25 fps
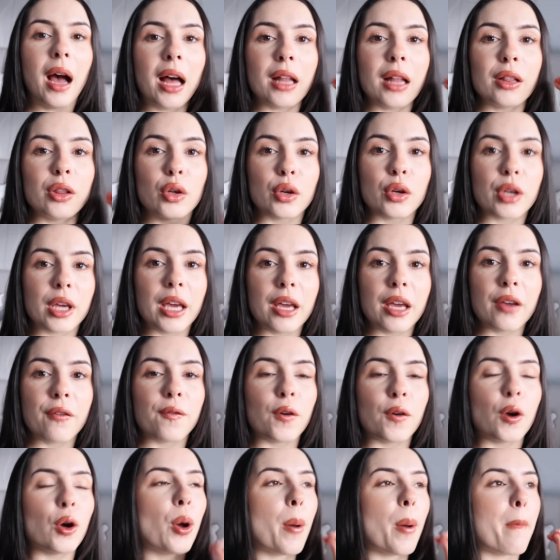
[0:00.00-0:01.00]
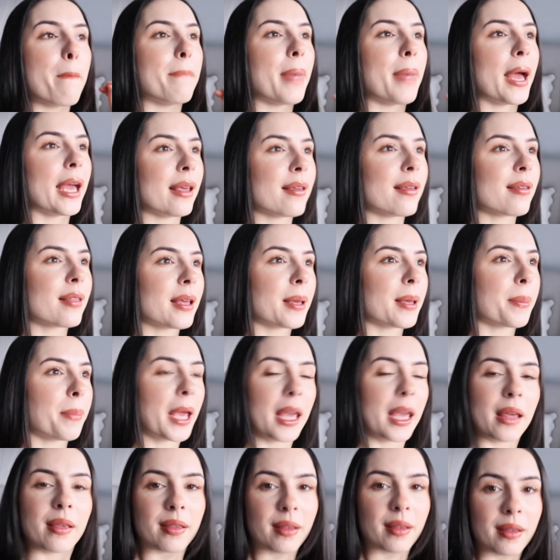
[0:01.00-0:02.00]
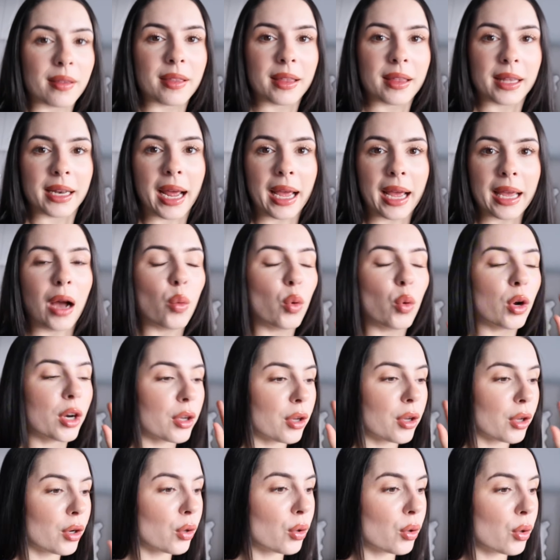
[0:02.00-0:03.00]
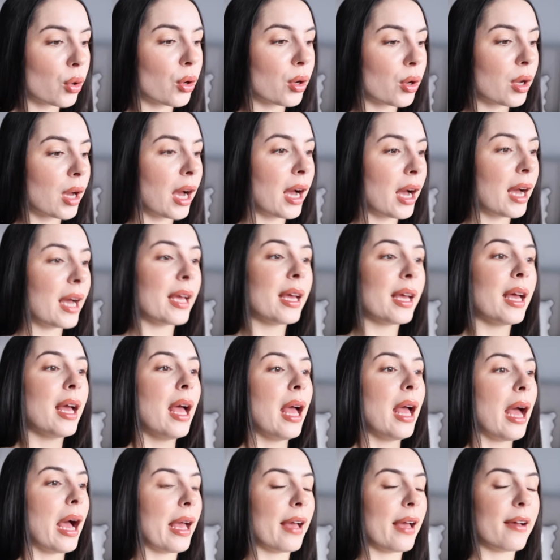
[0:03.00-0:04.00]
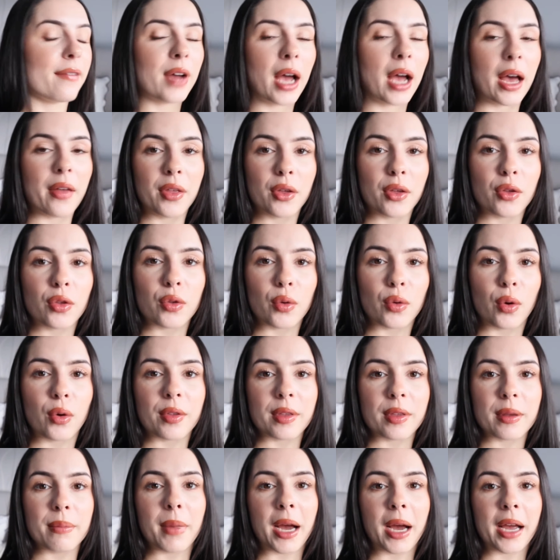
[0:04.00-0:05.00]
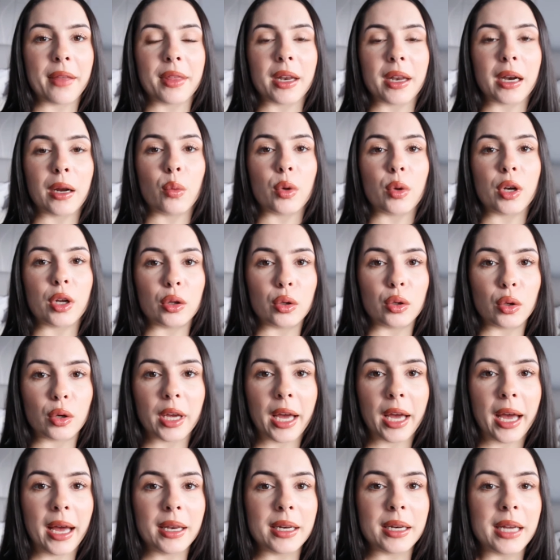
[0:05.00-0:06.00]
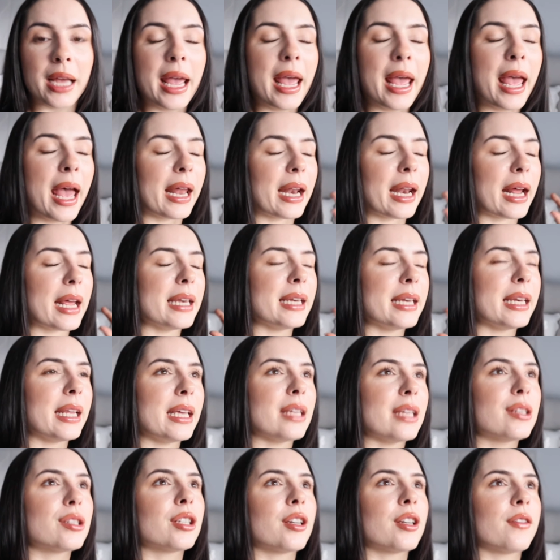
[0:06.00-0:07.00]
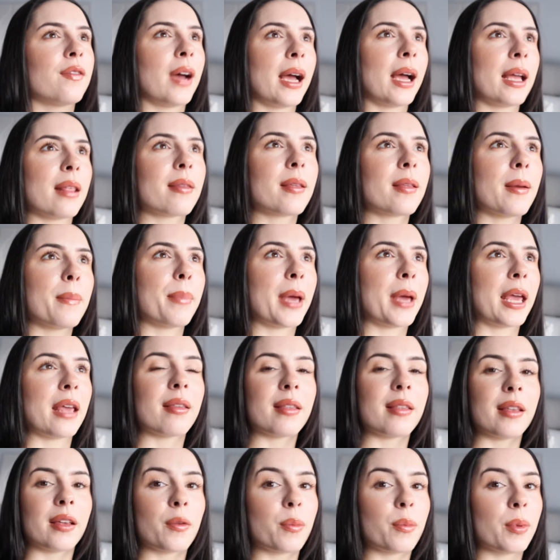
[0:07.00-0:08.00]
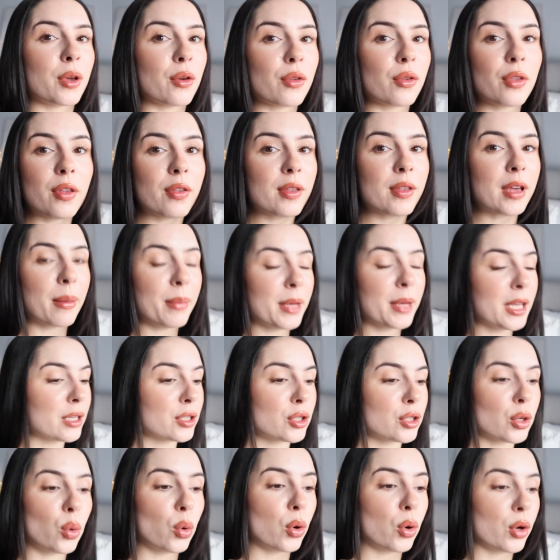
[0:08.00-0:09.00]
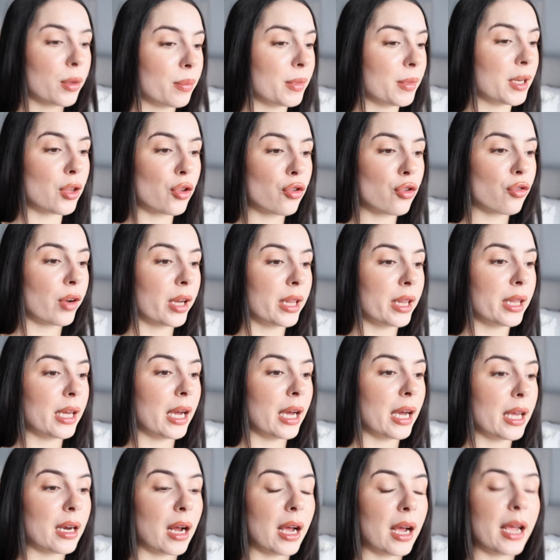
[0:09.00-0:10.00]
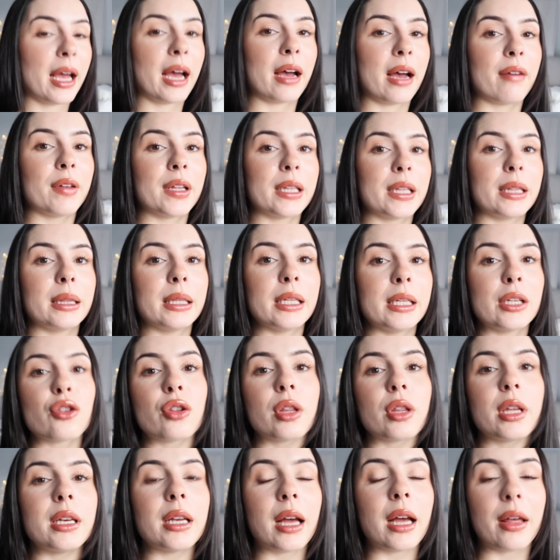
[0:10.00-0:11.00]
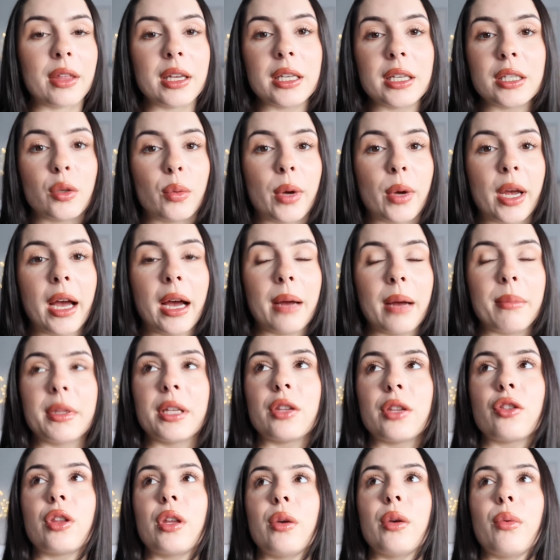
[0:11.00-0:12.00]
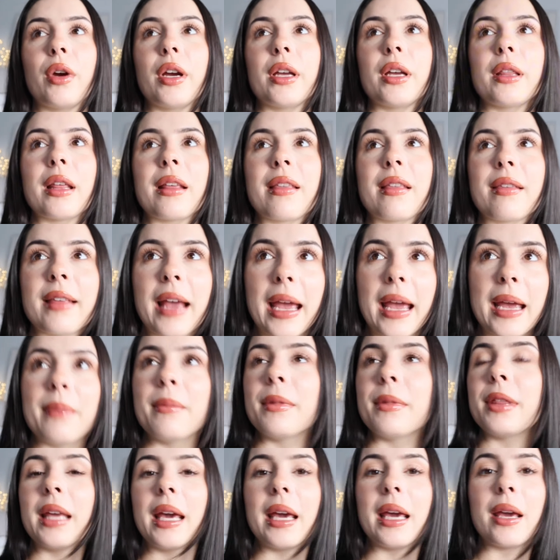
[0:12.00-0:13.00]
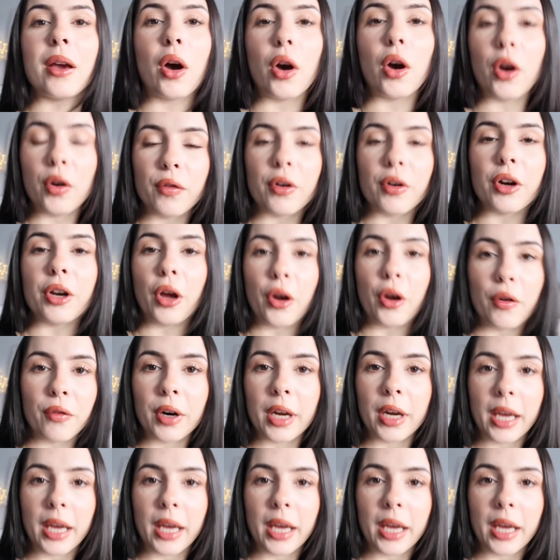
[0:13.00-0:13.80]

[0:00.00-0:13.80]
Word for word: are looking for basic pieces today. I want to go to Kookai. I have other stores in mind that I want to look at and I need to find some basics because it's coming into autumn in Australia and I have literally nothing to wear. I'm literally wearing the same thing over and over